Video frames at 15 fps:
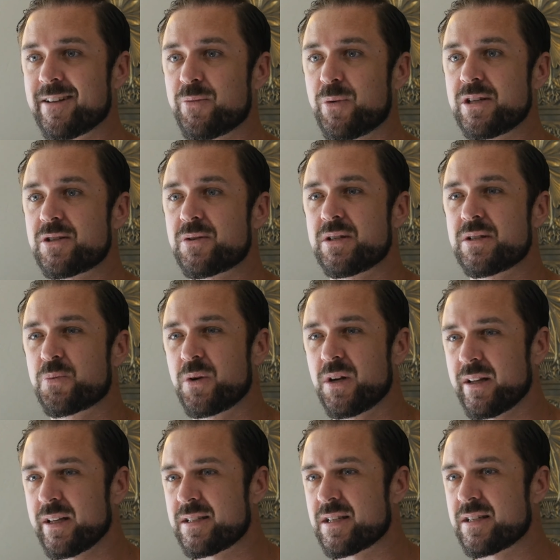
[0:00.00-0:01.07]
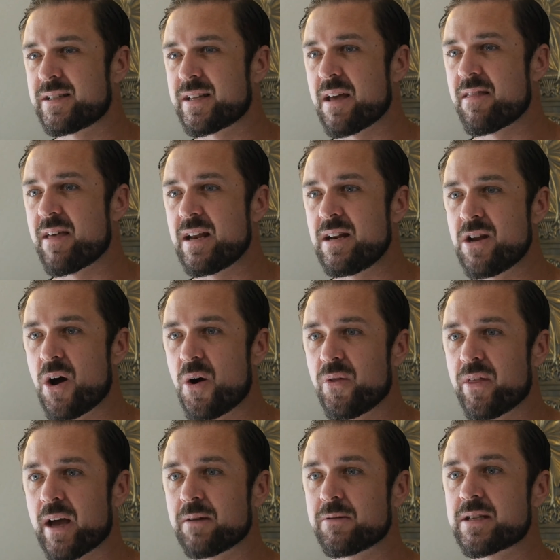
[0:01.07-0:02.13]
which is really to say they know
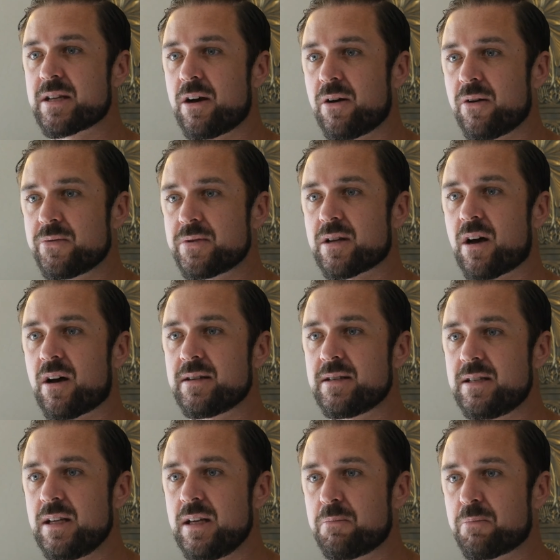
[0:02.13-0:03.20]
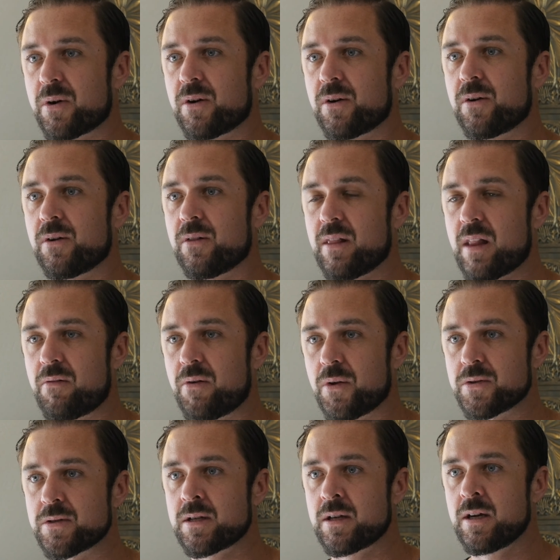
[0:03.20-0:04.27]
themselves on deeper
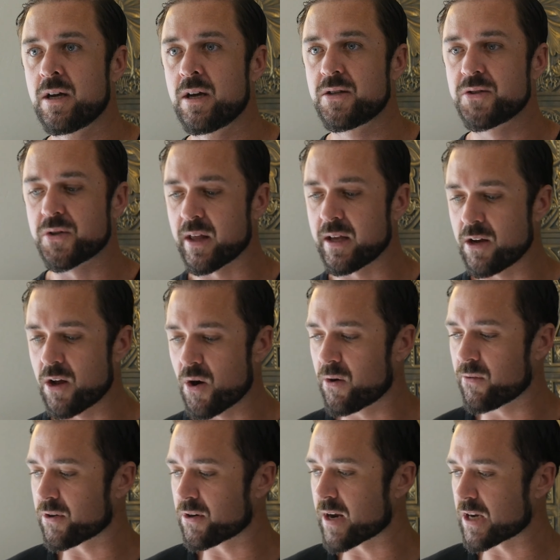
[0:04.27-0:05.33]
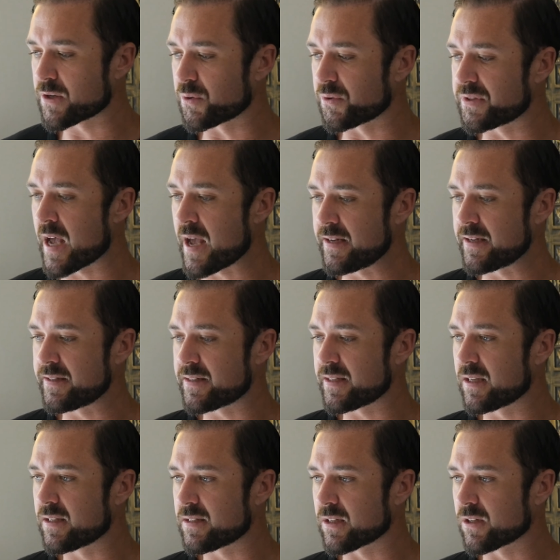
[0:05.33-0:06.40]
levels. So they know if their natural tendency
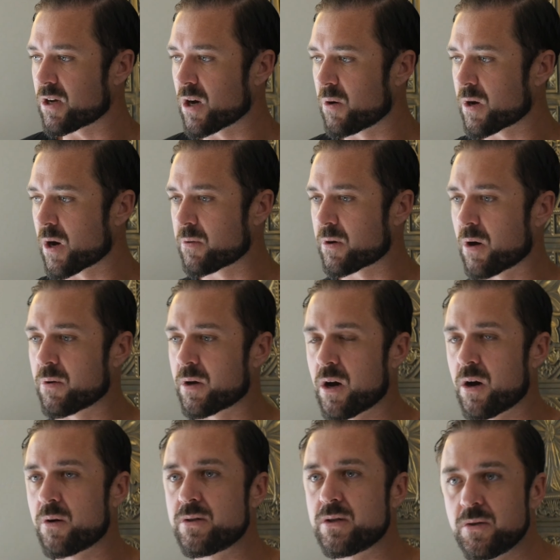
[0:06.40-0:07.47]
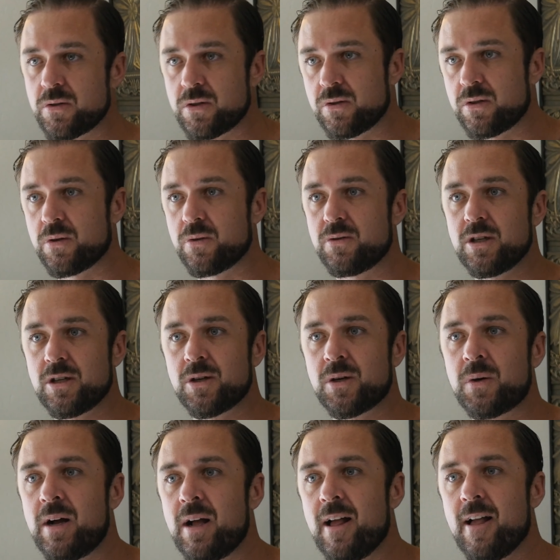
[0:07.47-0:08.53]
is to go, do,